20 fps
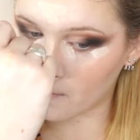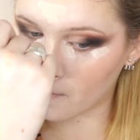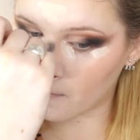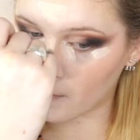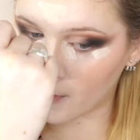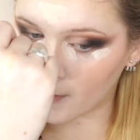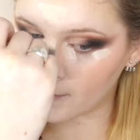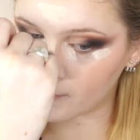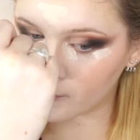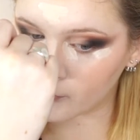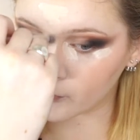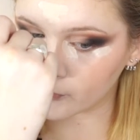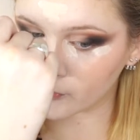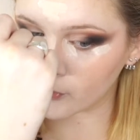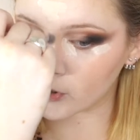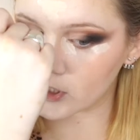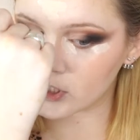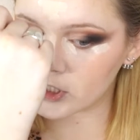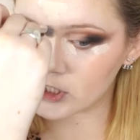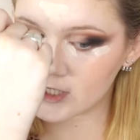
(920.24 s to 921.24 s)
but
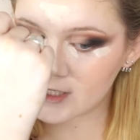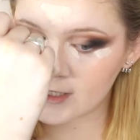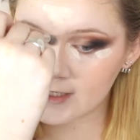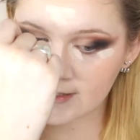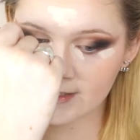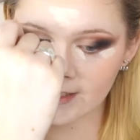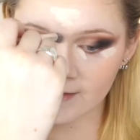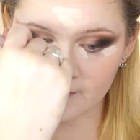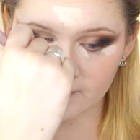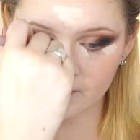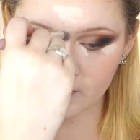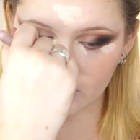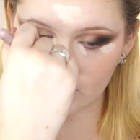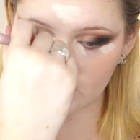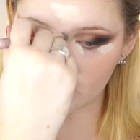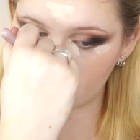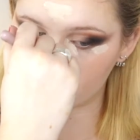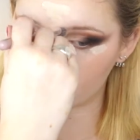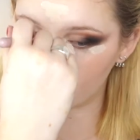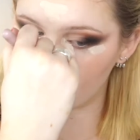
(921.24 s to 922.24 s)
brushes has
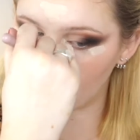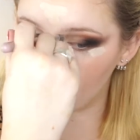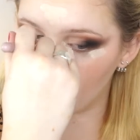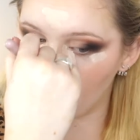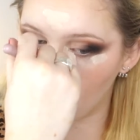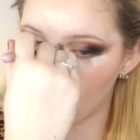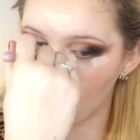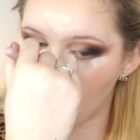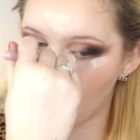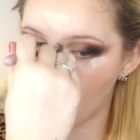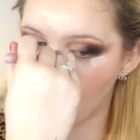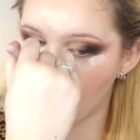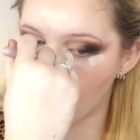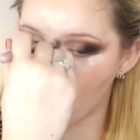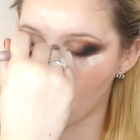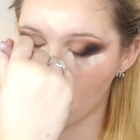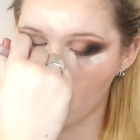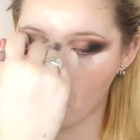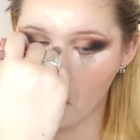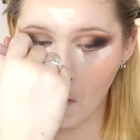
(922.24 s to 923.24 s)
just been
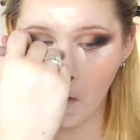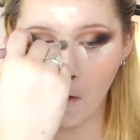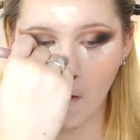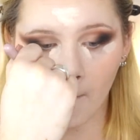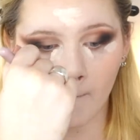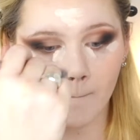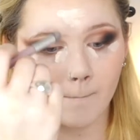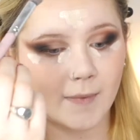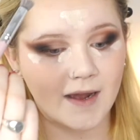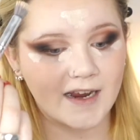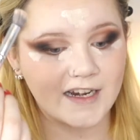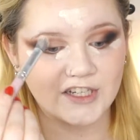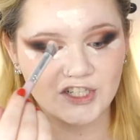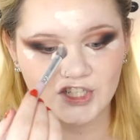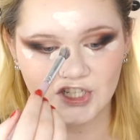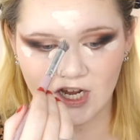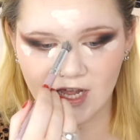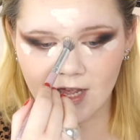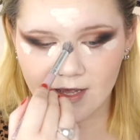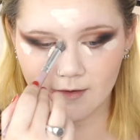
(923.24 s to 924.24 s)
my
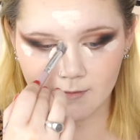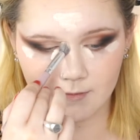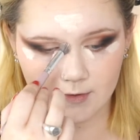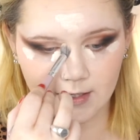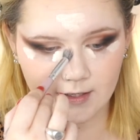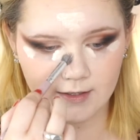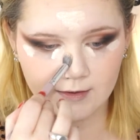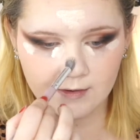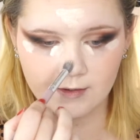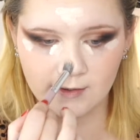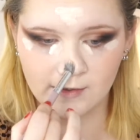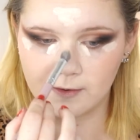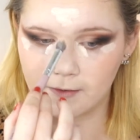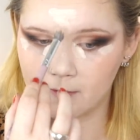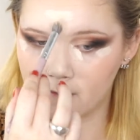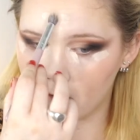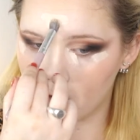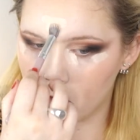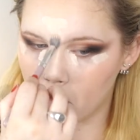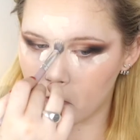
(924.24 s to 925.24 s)
jam lately.
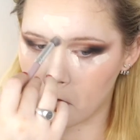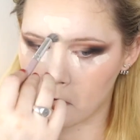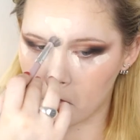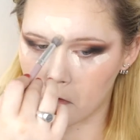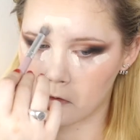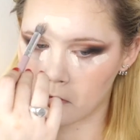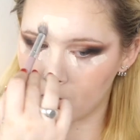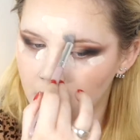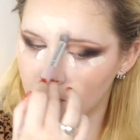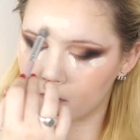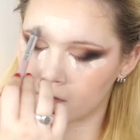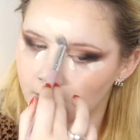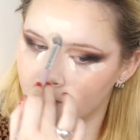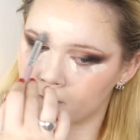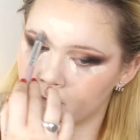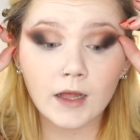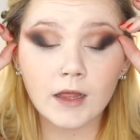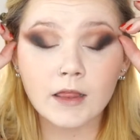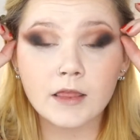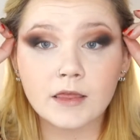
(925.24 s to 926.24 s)

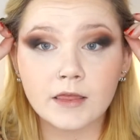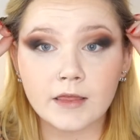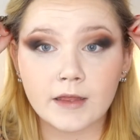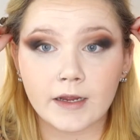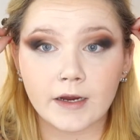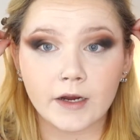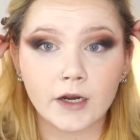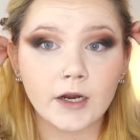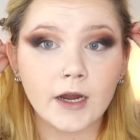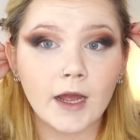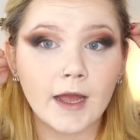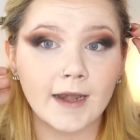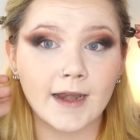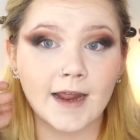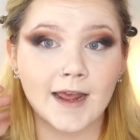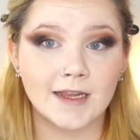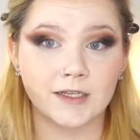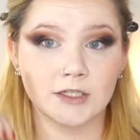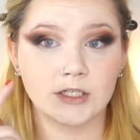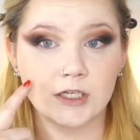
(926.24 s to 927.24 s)
There, and
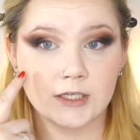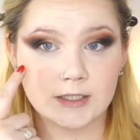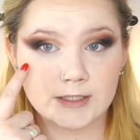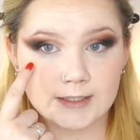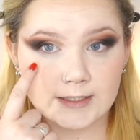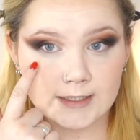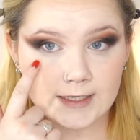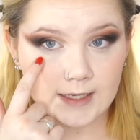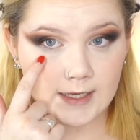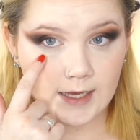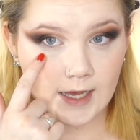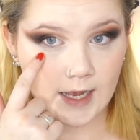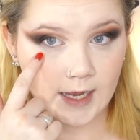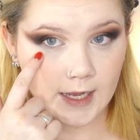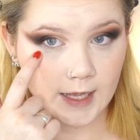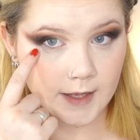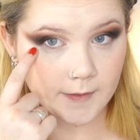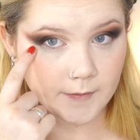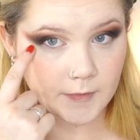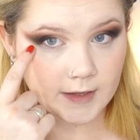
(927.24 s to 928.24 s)
as you can see, I
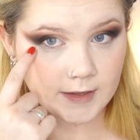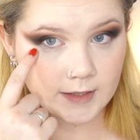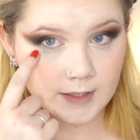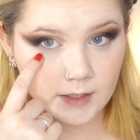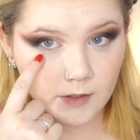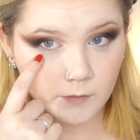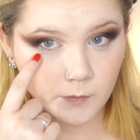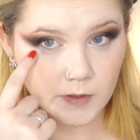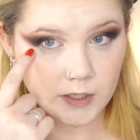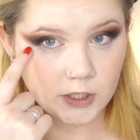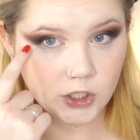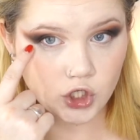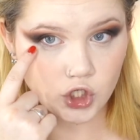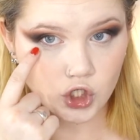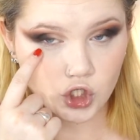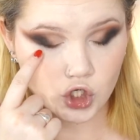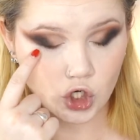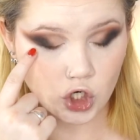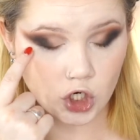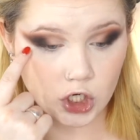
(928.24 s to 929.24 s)
am a little bit
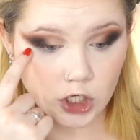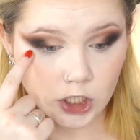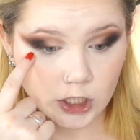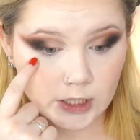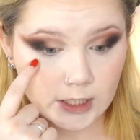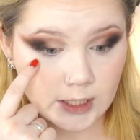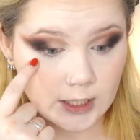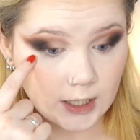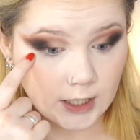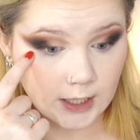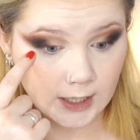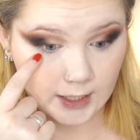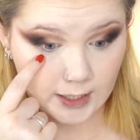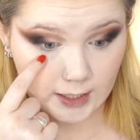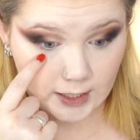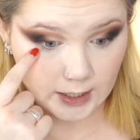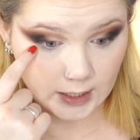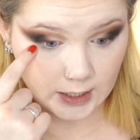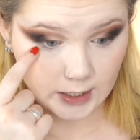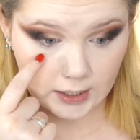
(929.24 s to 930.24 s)
dark in
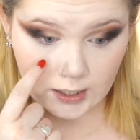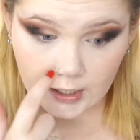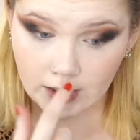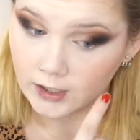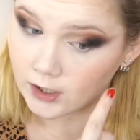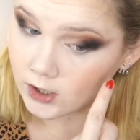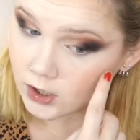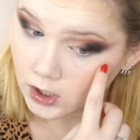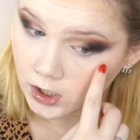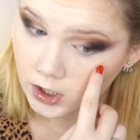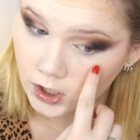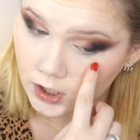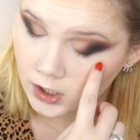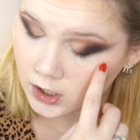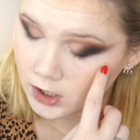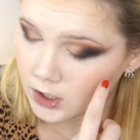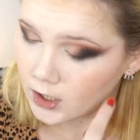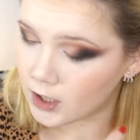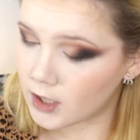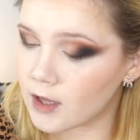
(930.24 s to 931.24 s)
here,
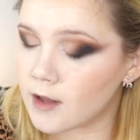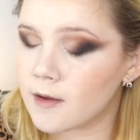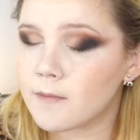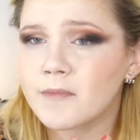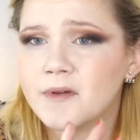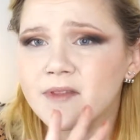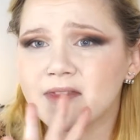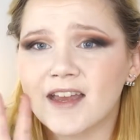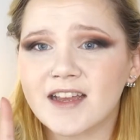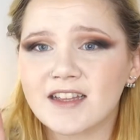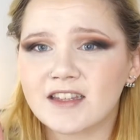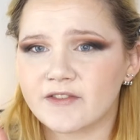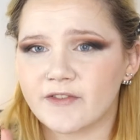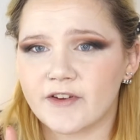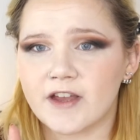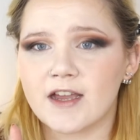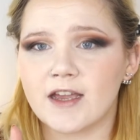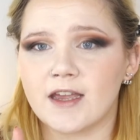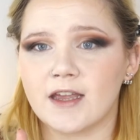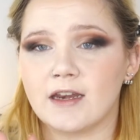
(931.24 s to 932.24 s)
but that's
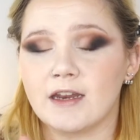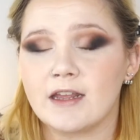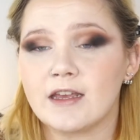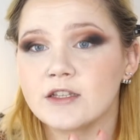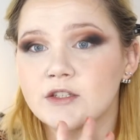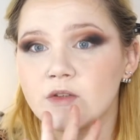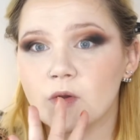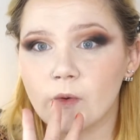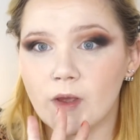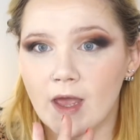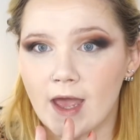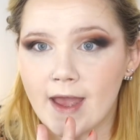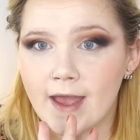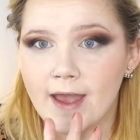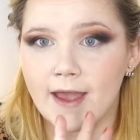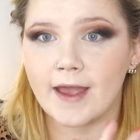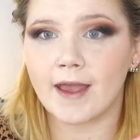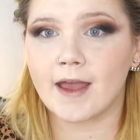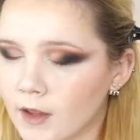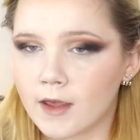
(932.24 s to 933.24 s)
fine, it's
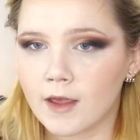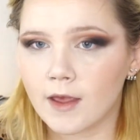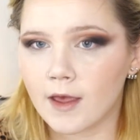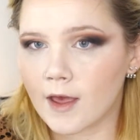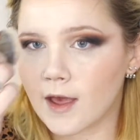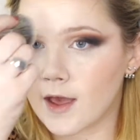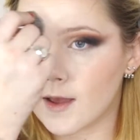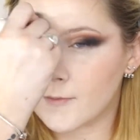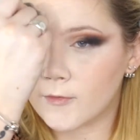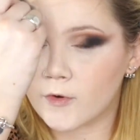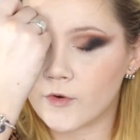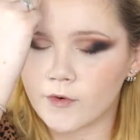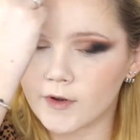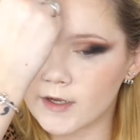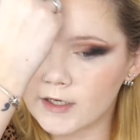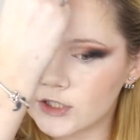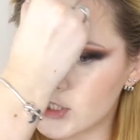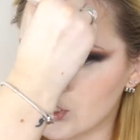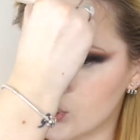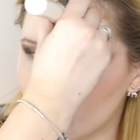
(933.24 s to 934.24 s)
okay. I'm
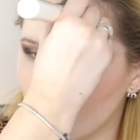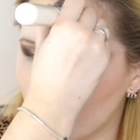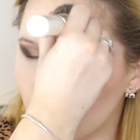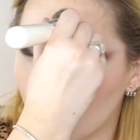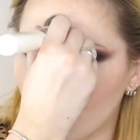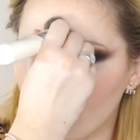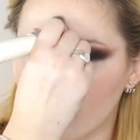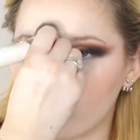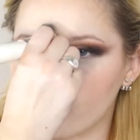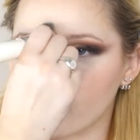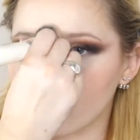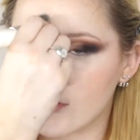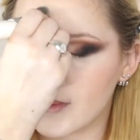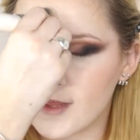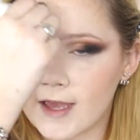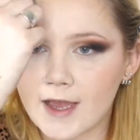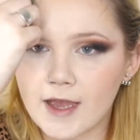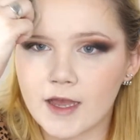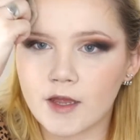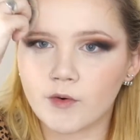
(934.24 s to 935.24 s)
going to go over
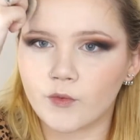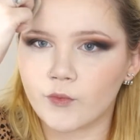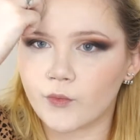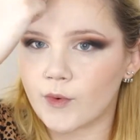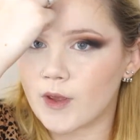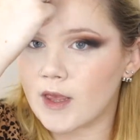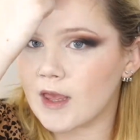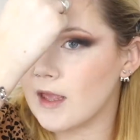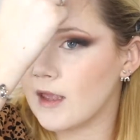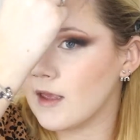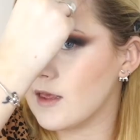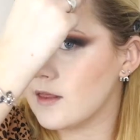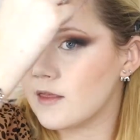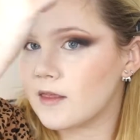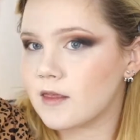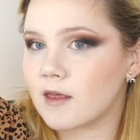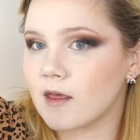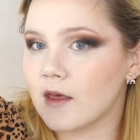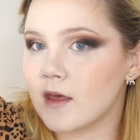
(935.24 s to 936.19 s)
that with